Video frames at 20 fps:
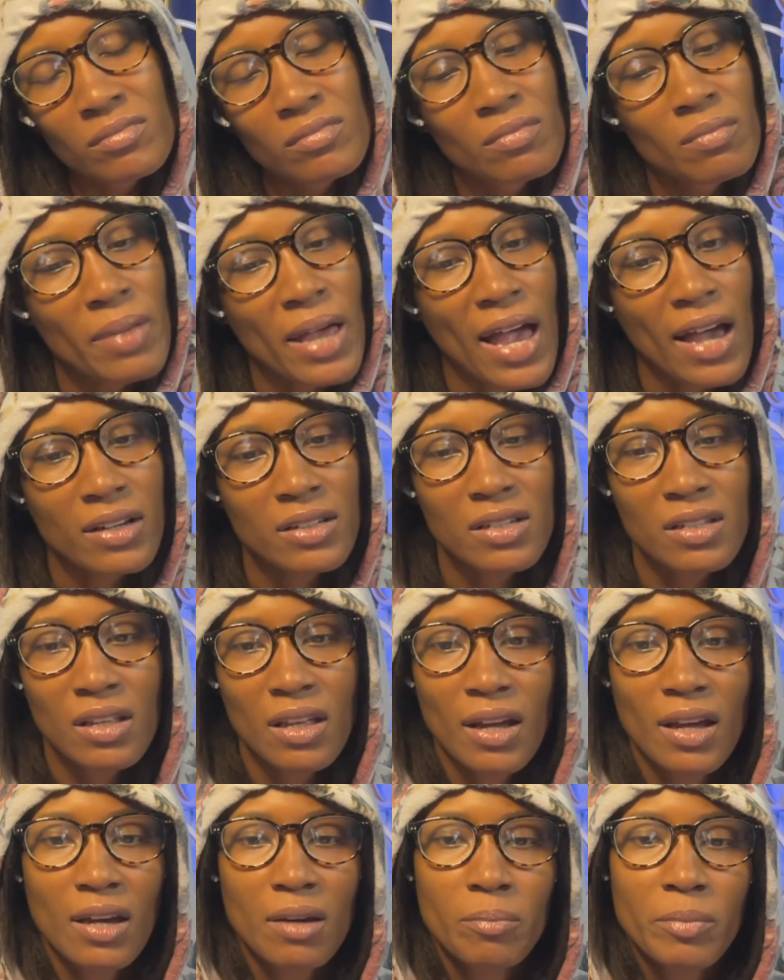Back to
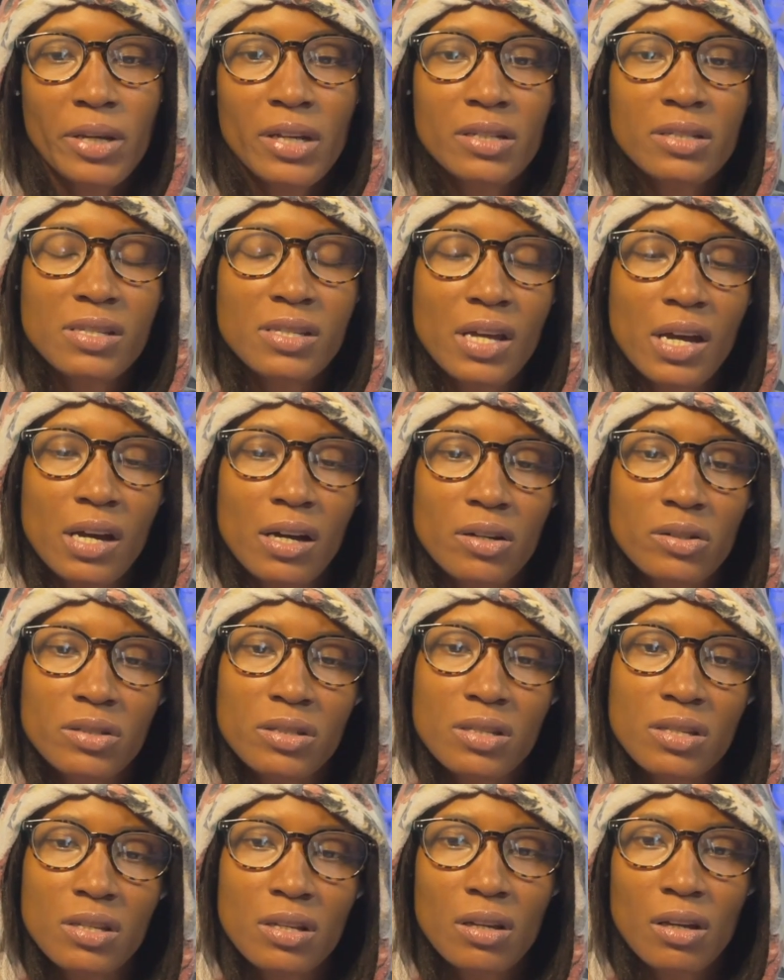the ambient
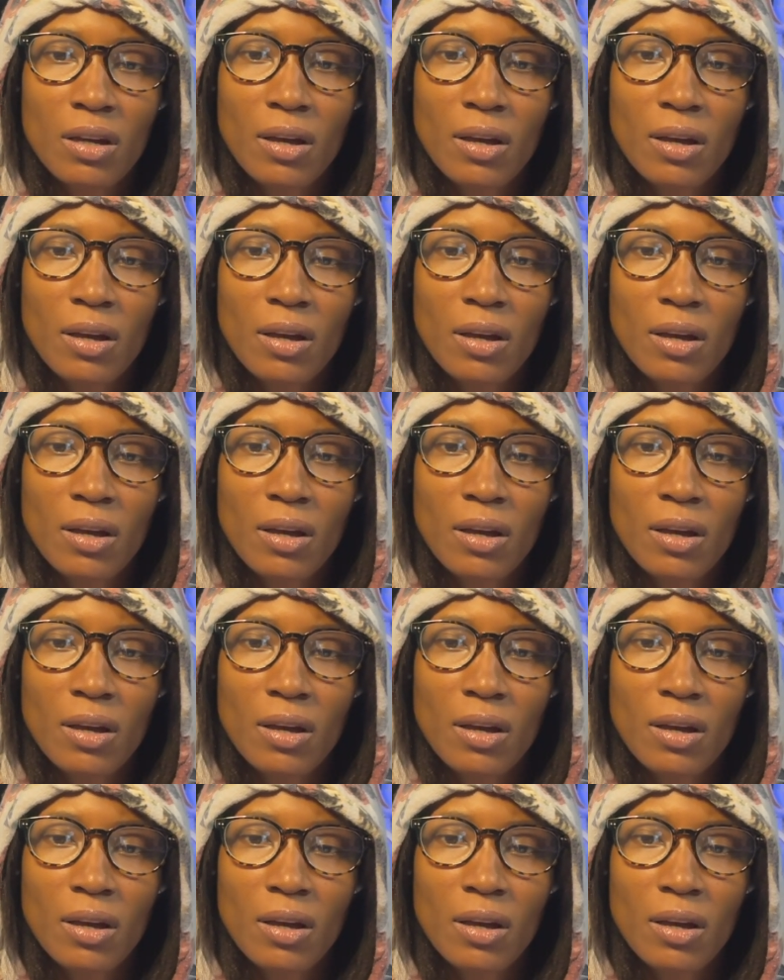sounds.